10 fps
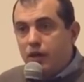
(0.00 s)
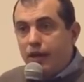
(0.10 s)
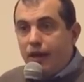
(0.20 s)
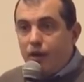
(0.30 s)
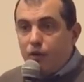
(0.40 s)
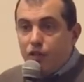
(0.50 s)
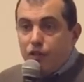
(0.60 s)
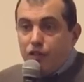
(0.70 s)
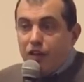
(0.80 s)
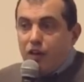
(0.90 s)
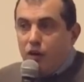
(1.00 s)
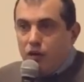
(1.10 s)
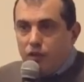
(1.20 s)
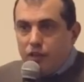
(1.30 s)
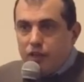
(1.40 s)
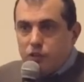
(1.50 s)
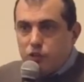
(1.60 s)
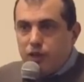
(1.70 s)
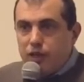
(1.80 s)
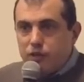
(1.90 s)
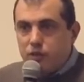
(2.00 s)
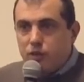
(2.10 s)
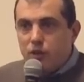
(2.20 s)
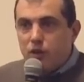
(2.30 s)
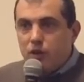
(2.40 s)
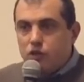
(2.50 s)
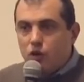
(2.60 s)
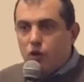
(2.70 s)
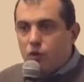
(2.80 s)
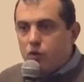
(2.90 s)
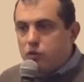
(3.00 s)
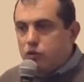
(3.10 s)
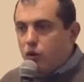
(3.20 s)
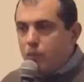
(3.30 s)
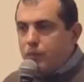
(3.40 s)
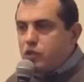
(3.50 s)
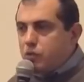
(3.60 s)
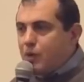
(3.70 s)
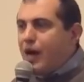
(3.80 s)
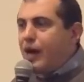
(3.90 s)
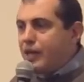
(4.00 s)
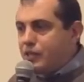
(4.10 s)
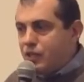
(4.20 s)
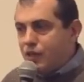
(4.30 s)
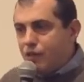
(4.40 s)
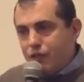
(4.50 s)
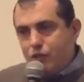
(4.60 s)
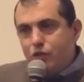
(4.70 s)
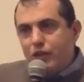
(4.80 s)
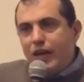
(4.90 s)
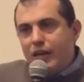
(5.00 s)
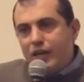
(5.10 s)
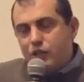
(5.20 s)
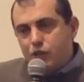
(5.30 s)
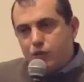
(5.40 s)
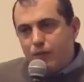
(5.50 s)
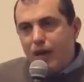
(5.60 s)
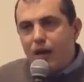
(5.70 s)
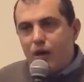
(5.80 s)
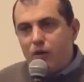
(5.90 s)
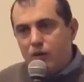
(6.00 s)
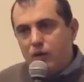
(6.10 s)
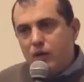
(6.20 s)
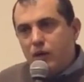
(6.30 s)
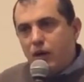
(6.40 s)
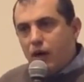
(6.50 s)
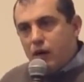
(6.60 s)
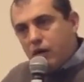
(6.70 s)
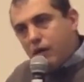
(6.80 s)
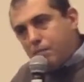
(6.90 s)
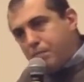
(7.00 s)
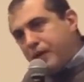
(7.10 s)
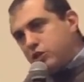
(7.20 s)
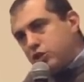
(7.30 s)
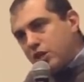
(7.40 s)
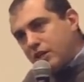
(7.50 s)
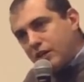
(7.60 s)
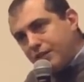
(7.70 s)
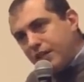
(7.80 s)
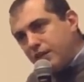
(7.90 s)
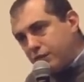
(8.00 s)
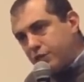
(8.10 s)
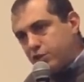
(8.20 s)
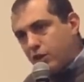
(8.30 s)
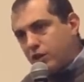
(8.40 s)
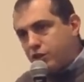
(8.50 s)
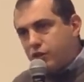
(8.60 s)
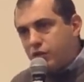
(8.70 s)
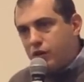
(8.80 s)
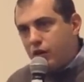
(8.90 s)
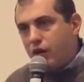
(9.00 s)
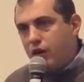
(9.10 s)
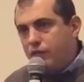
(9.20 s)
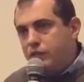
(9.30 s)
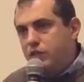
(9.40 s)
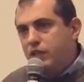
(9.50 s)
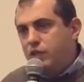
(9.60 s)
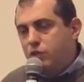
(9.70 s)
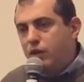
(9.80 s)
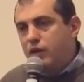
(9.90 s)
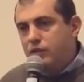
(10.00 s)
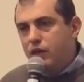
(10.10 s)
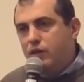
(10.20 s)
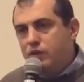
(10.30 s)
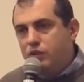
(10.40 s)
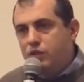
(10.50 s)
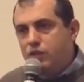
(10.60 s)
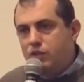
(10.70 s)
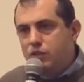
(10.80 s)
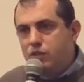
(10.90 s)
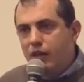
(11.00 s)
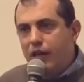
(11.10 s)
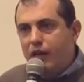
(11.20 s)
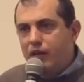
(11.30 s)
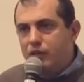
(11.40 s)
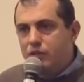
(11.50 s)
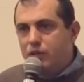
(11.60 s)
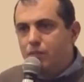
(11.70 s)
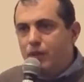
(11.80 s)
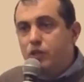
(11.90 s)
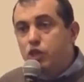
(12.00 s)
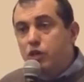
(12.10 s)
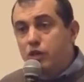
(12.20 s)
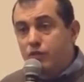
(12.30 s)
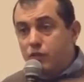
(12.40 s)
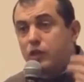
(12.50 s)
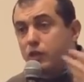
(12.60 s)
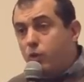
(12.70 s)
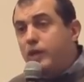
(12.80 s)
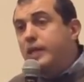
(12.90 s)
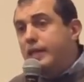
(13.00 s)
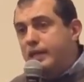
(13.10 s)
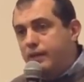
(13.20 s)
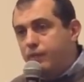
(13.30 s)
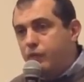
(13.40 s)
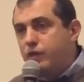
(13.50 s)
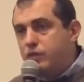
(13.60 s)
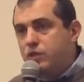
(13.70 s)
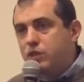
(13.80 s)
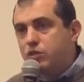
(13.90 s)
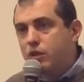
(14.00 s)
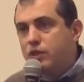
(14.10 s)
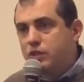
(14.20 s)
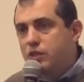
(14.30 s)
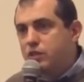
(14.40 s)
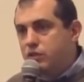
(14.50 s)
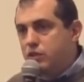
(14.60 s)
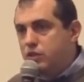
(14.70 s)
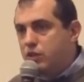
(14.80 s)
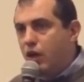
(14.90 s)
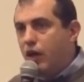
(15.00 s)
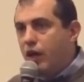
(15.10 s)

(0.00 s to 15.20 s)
And now they are the internet. So don't be surprised if 2 decades from now, a big chunk of the infrastructure of decentralized currencies and a big chunk of the liquidity of decentralized currencies